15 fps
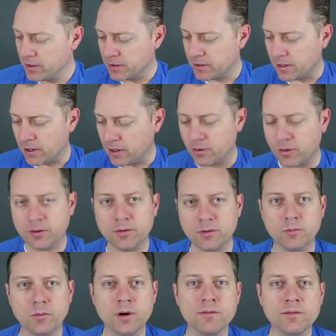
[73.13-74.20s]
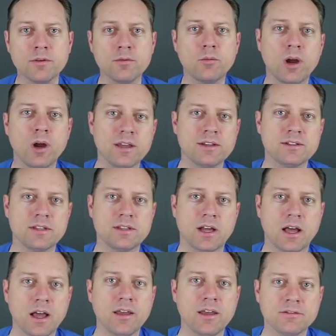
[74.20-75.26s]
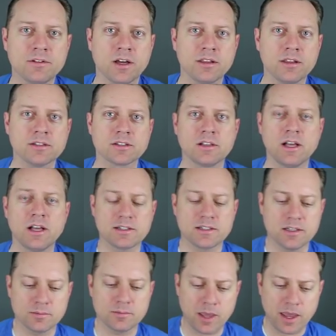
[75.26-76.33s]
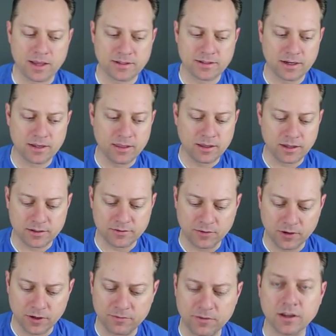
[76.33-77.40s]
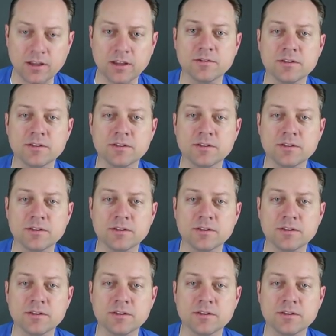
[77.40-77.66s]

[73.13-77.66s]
Now, one of the ways that I have taught this class in the past, and I think it's very effective,